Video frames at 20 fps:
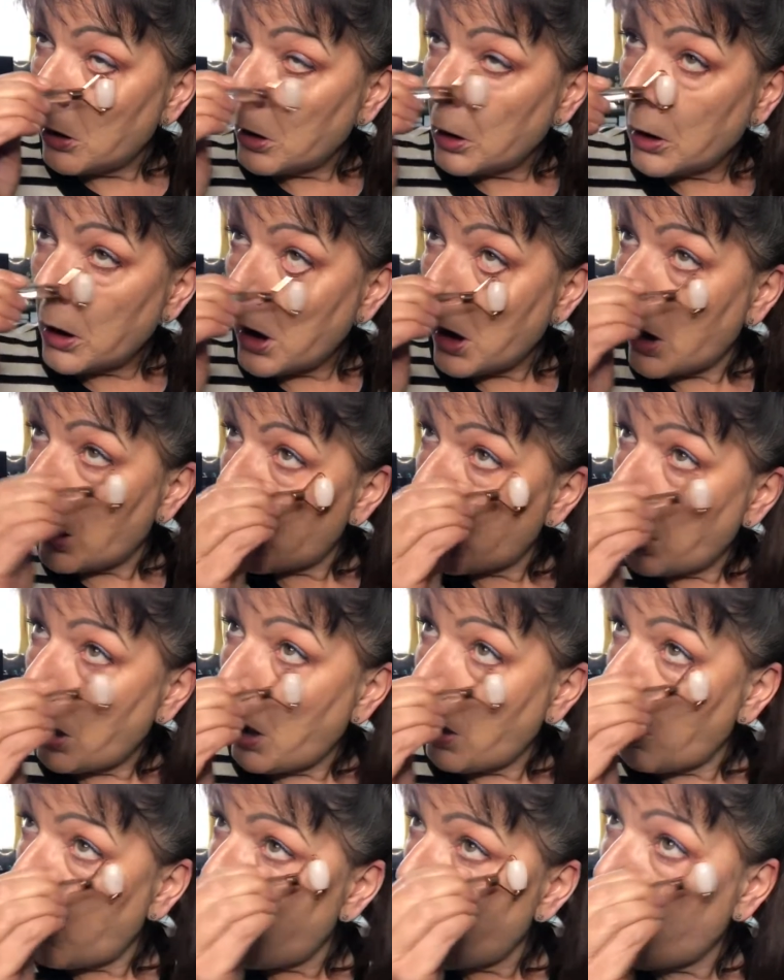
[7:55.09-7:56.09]
Now,
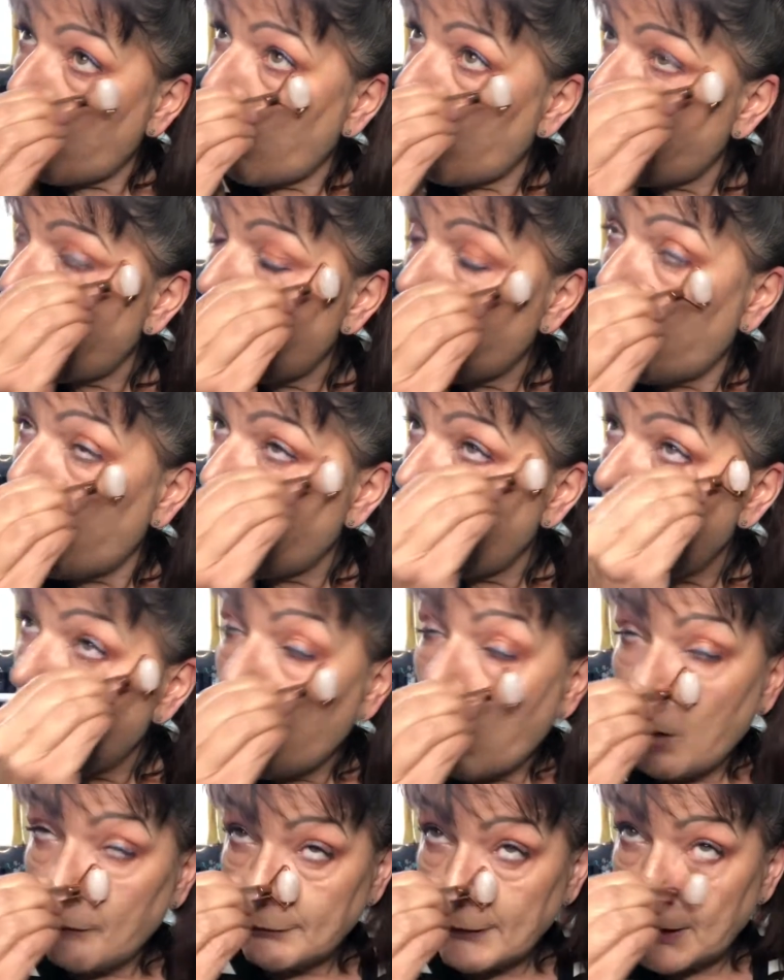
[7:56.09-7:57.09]

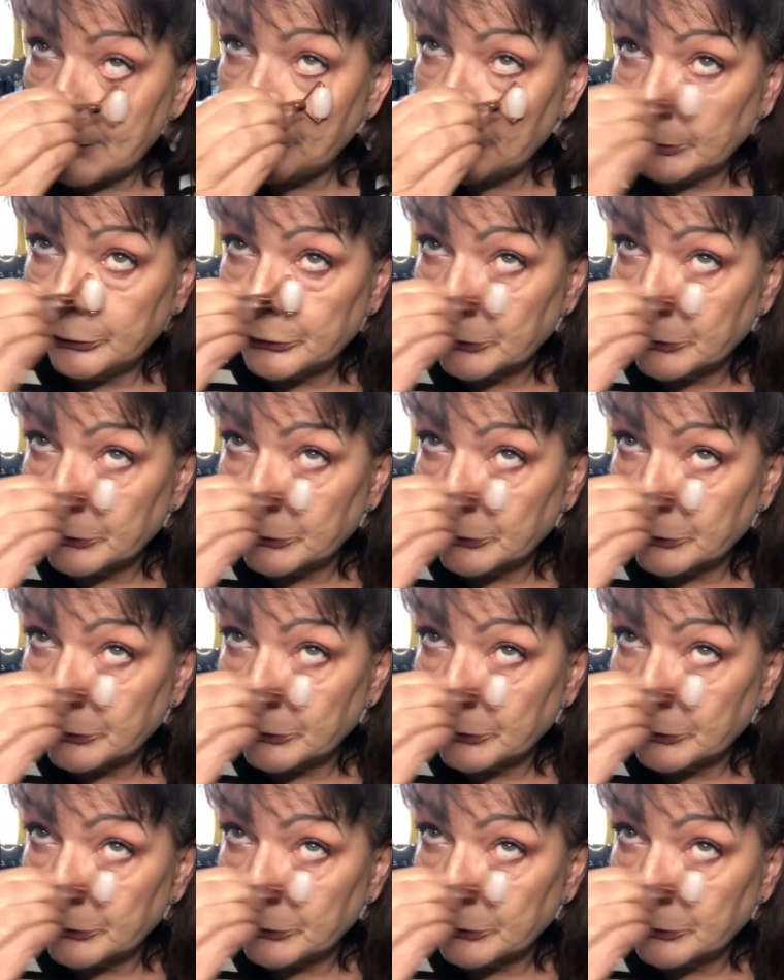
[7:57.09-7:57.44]
I've had these